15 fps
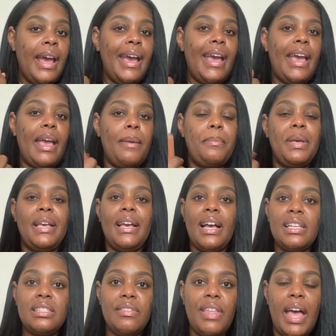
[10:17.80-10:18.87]
And
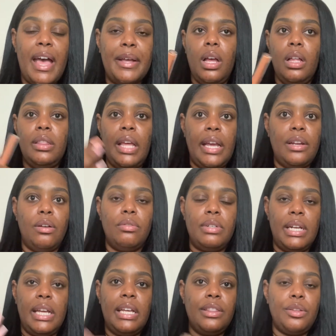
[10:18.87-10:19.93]
because of that, they don't
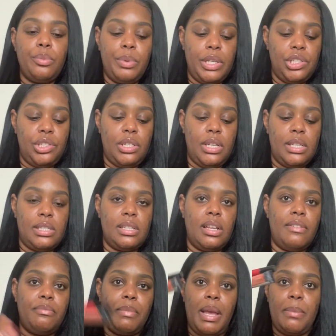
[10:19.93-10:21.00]
need the richness
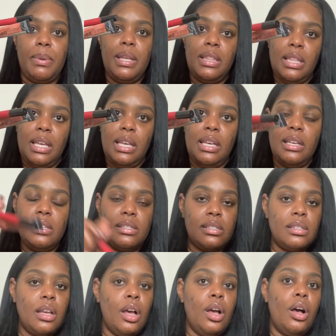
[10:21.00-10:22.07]
of maybe these
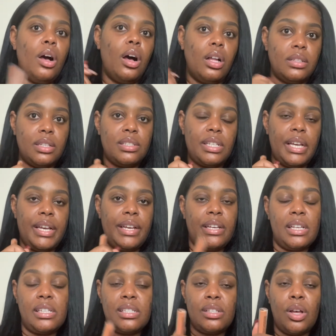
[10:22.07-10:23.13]
on those
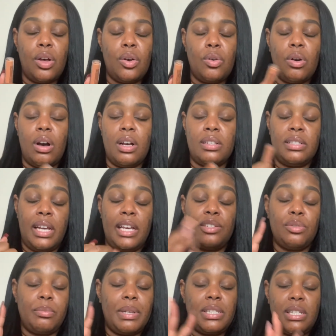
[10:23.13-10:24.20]
areas. So on days
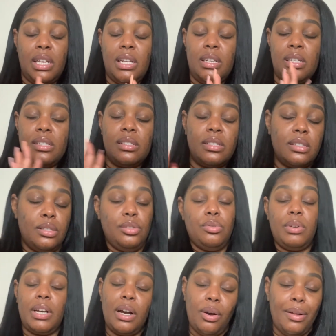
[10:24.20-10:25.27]
where my skin is
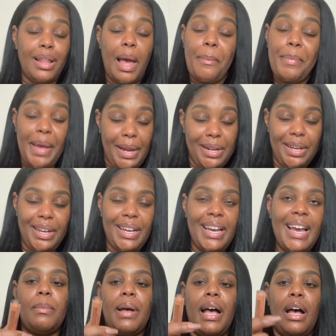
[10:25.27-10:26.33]
doing a whole lot better,
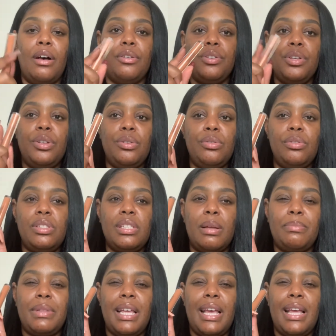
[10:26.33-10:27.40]
I'll use
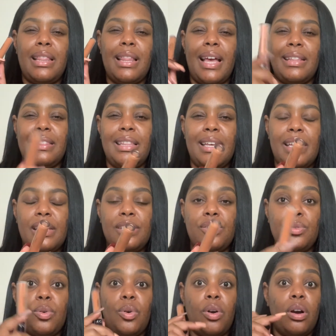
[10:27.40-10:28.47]
something like this,
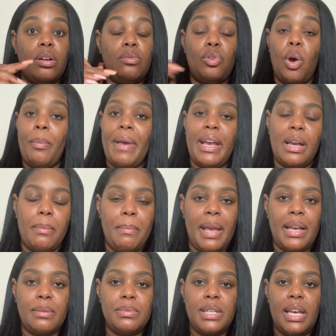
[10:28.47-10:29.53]
or on no
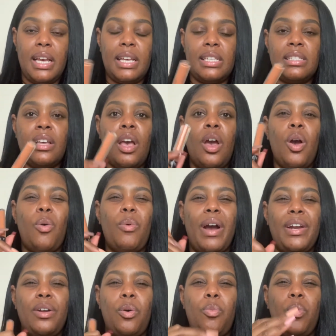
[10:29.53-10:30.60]
makeup days where
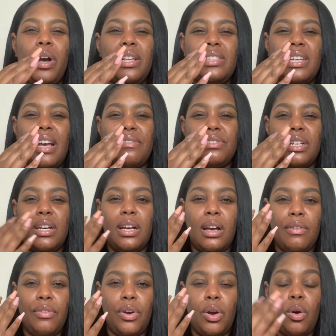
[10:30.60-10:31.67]
I don't want to have to
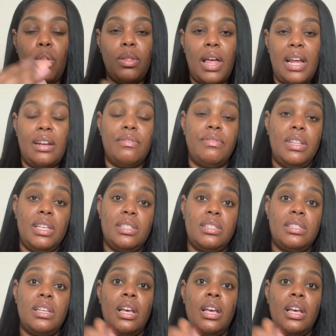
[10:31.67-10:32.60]
cover a whole lot of this